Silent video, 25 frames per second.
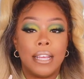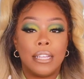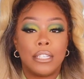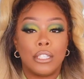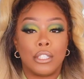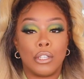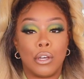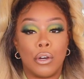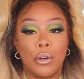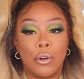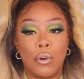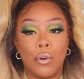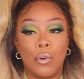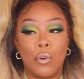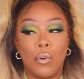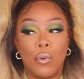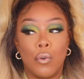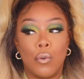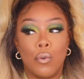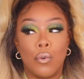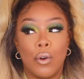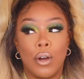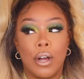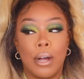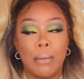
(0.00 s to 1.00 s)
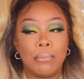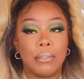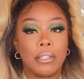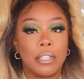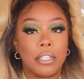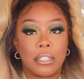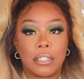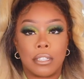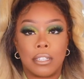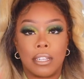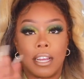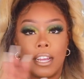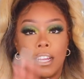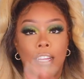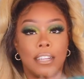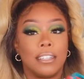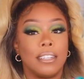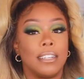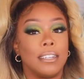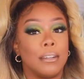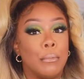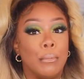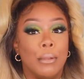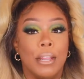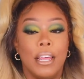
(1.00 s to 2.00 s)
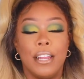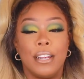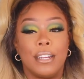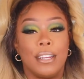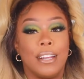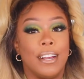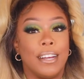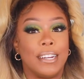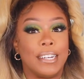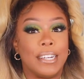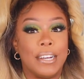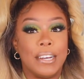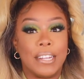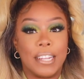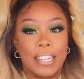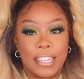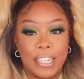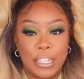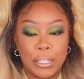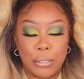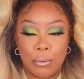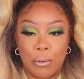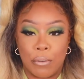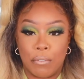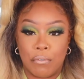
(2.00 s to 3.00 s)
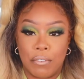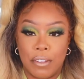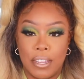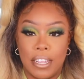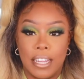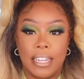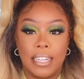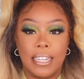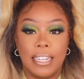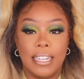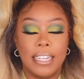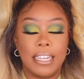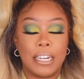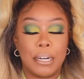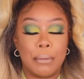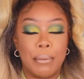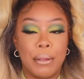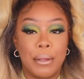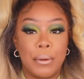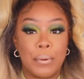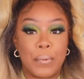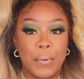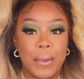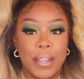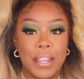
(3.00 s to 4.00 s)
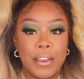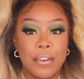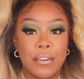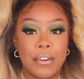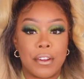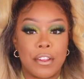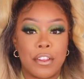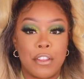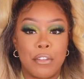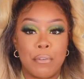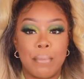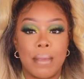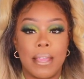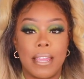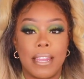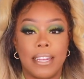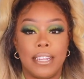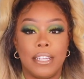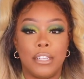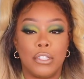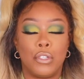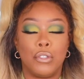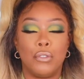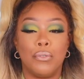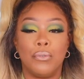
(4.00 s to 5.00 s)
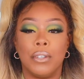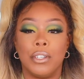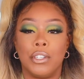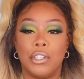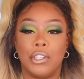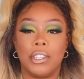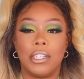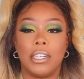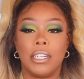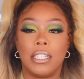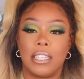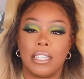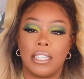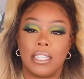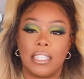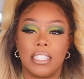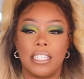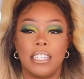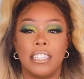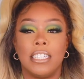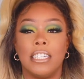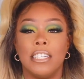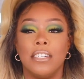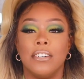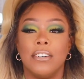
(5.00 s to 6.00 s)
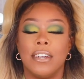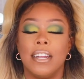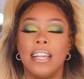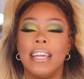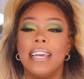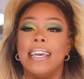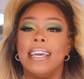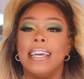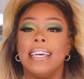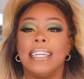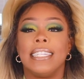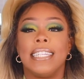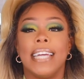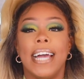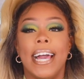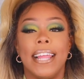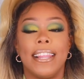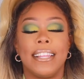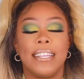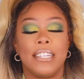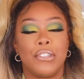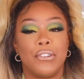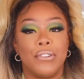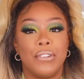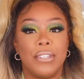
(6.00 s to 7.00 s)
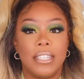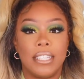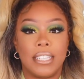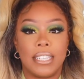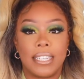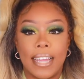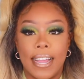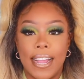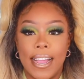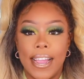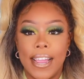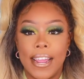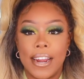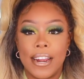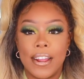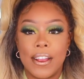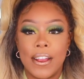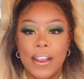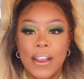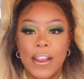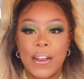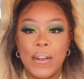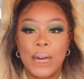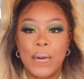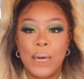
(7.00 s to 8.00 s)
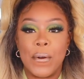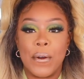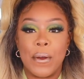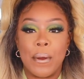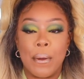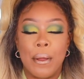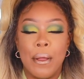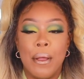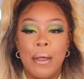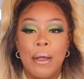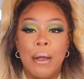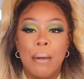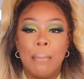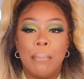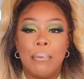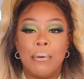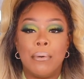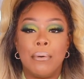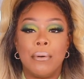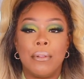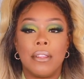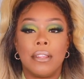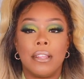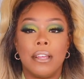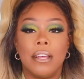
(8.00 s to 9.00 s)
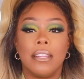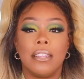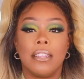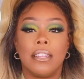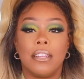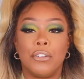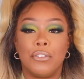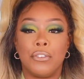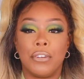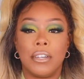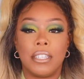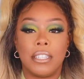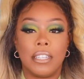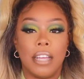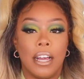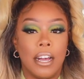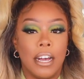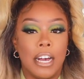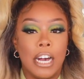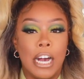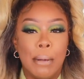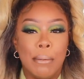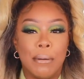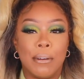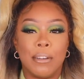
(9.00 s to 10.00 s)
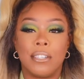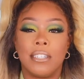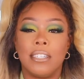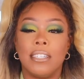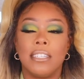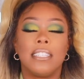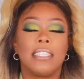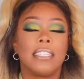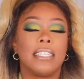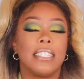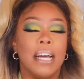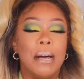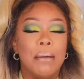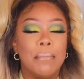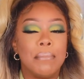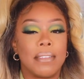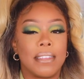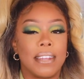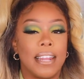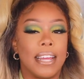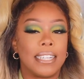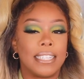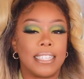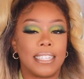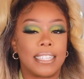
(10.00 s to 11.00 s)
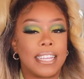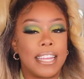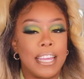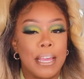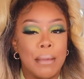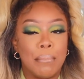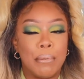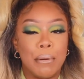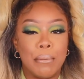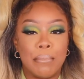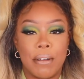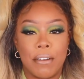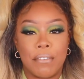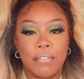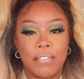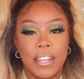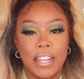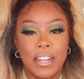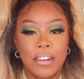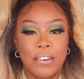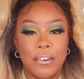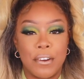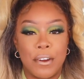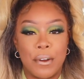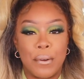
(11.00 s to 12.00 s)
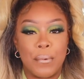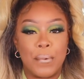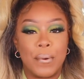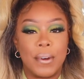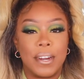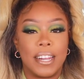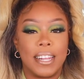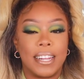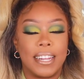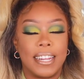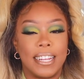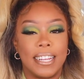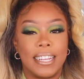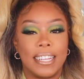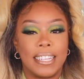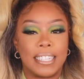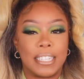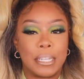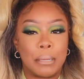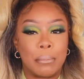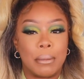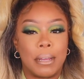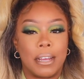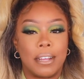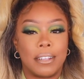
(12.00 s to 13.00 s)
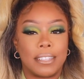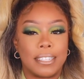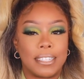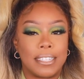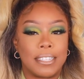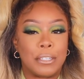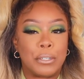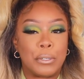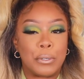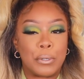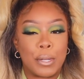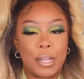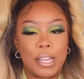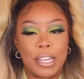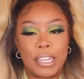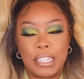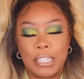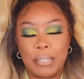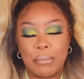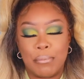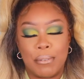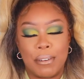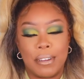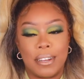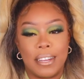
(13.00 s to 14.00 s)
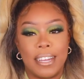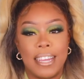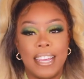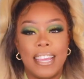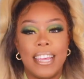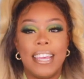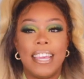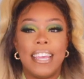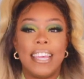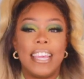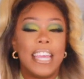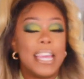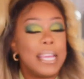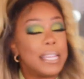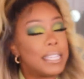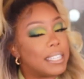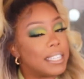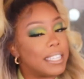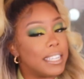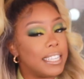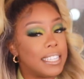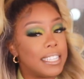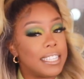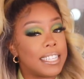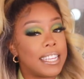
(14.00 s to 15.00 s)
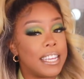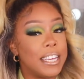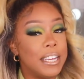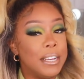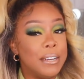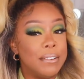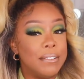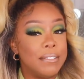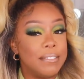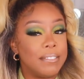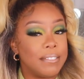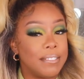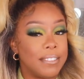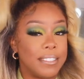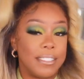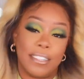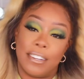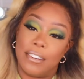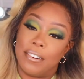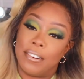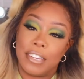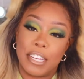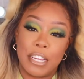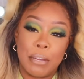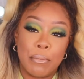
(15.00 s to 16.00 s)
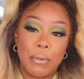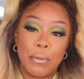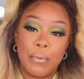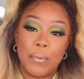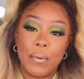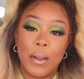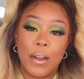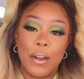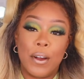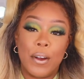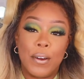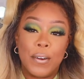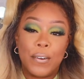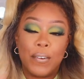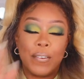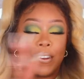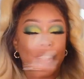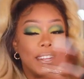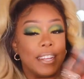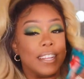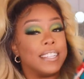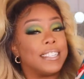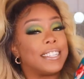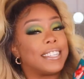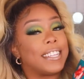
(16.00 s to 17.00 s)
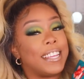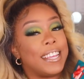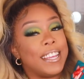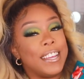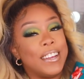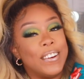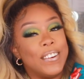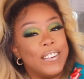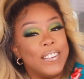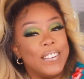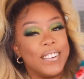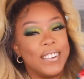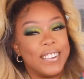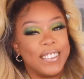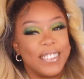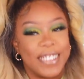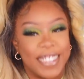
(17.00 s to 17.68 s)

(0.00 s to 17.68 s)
So I'm just like, I'm letting y'all know that this one fit a little bit weird and you may need to adjust it or tie the strings tighter or pull the dress up or just something. I just can't put my finger on what it is about this dress, but it's it's cute. Don't get me wrong, it's cute.